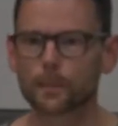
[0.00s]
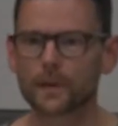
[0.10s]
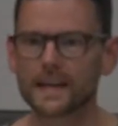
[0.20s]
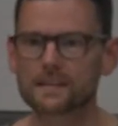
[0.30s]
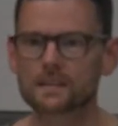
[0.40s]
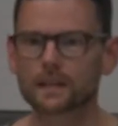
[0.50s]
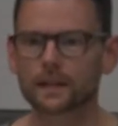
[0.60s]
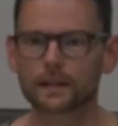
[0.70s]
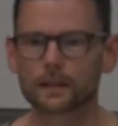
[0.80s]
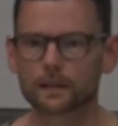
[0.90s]

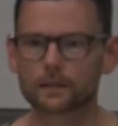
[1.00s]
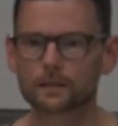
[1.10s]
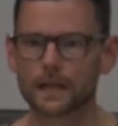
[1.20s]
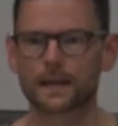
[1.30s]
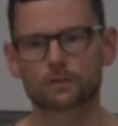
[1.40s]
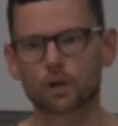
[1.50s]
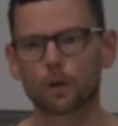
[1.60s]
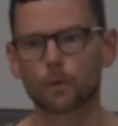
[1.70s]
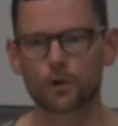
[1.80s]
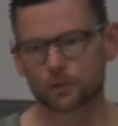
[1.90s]
painting /
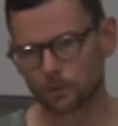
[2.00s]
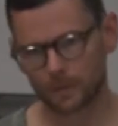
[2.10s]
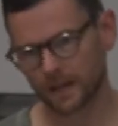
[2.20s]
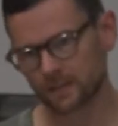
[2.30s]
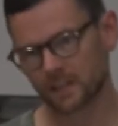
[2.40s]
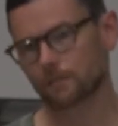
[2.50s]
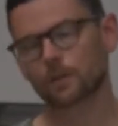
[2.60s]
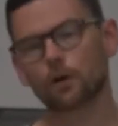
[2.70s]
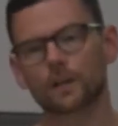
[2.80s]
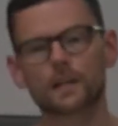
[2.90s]
commercial by
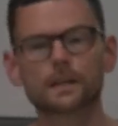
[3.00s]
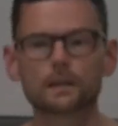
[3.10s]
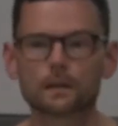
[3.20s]
Salvador Dali,